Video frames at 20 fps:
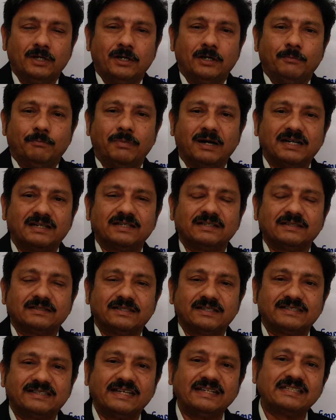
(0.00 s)
But
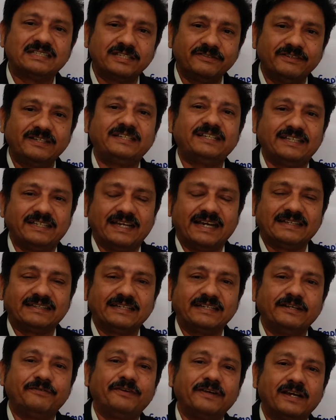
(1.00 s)
the sensitivity and
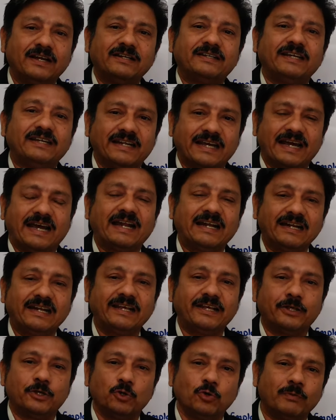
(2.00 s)
the difficulty in
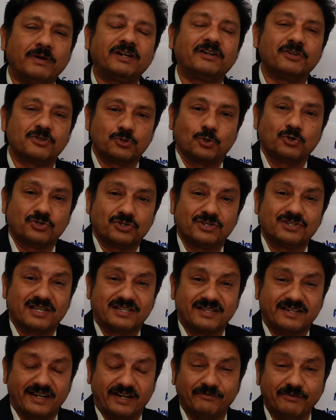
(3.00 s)
handling human resources
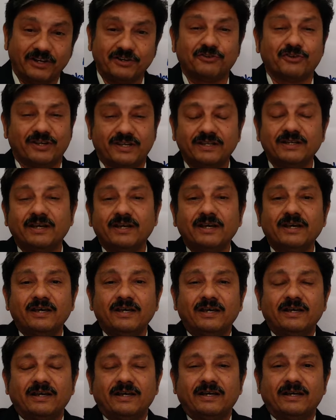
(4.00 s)
as an inventory
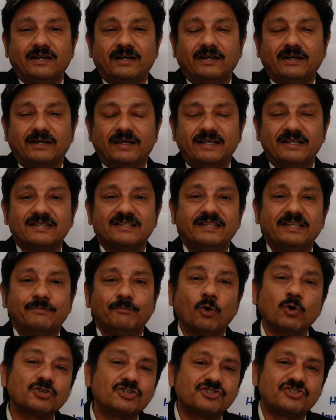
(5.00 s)
is the
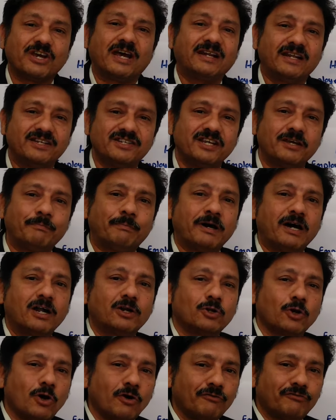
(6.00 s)
most challenging
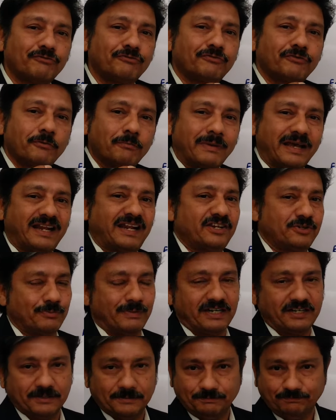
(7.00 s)
part of management.